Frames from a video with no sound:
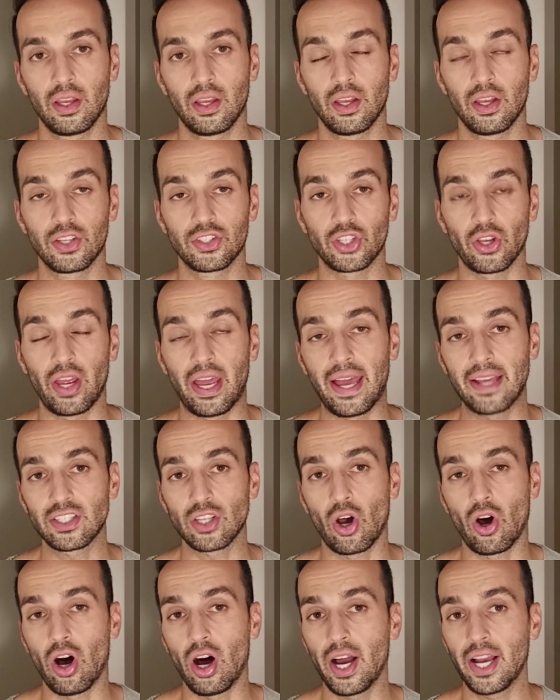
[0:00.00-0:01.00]
So it has a
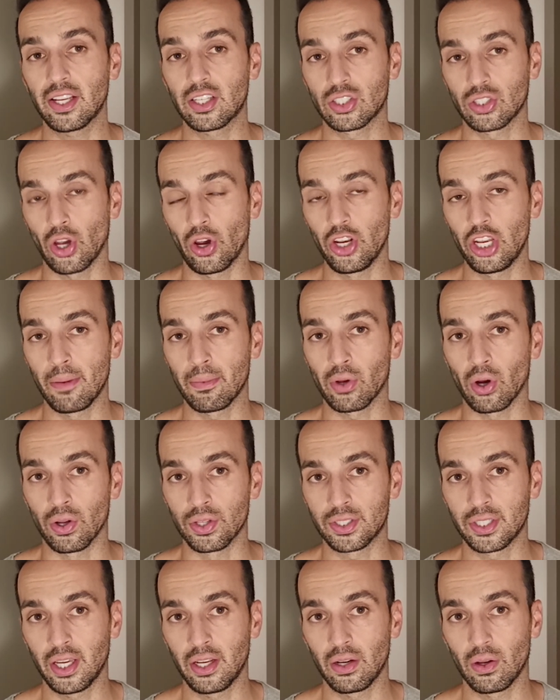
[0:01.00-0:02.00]
high sodium
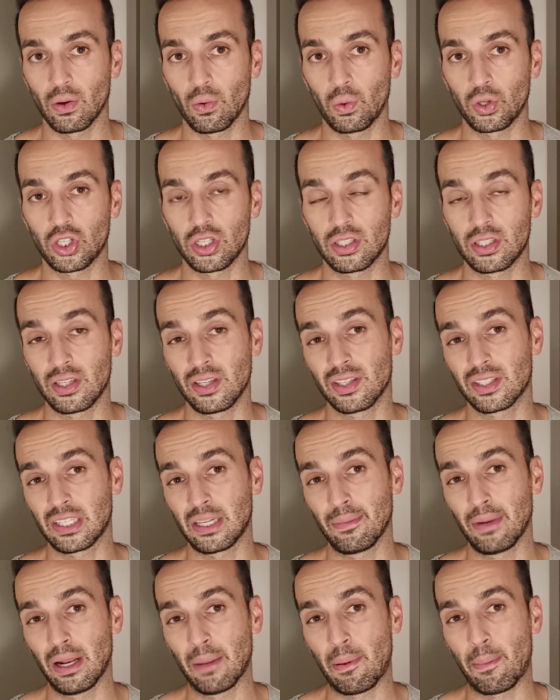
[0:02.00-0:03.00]
content, which is in
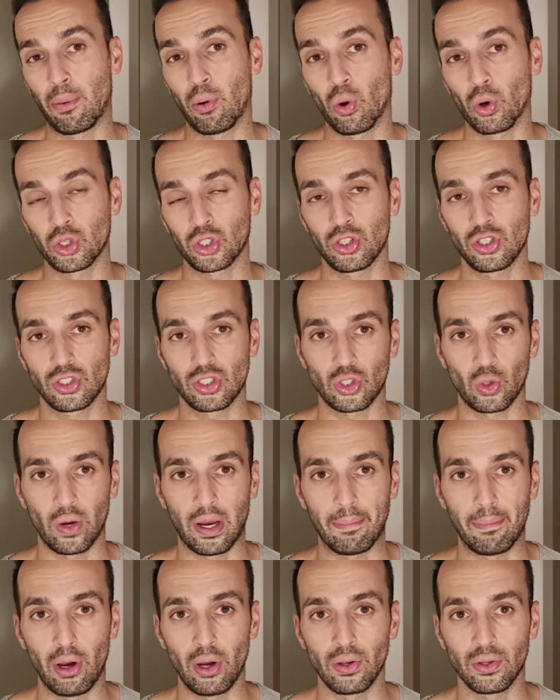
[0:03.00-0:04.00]
similar proportions to our
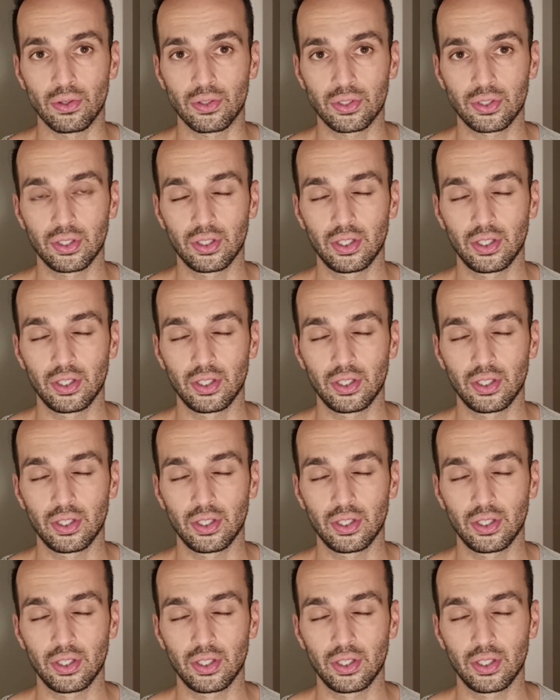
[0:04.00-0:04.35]
bones,